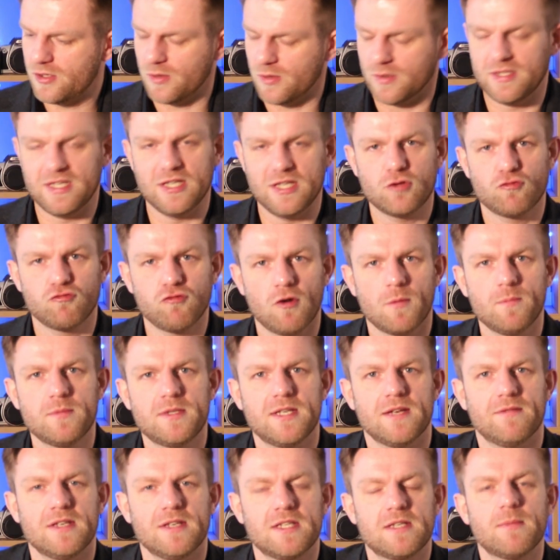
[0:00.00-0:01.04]
So it's
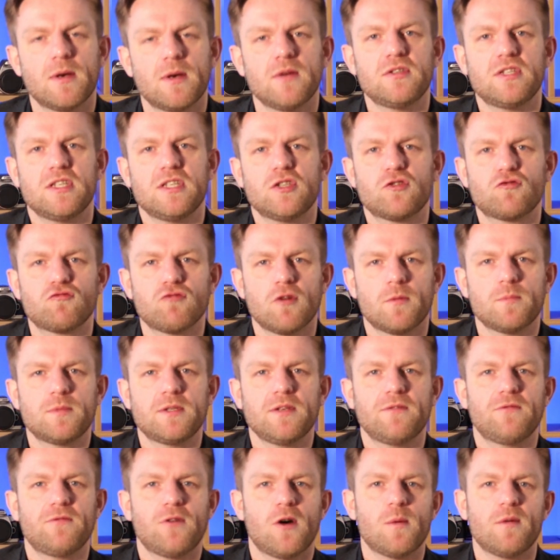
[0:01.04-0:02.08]
disruptive. It's the most
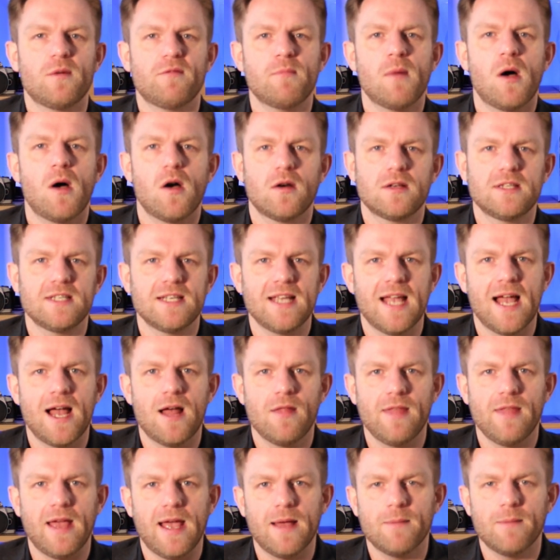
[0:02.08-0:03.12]
disruptive form of marketing
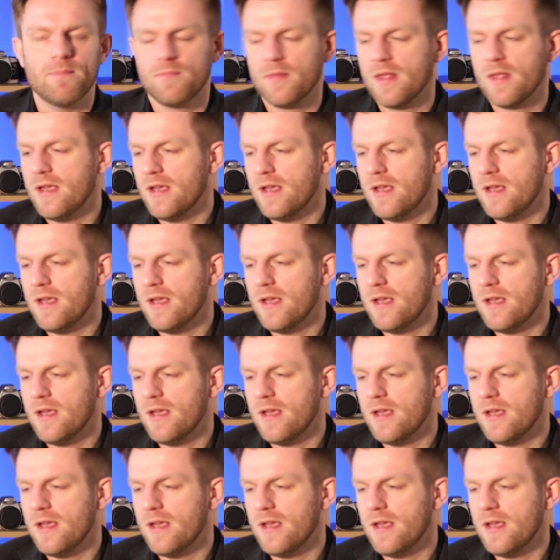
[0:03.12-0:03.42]
out there.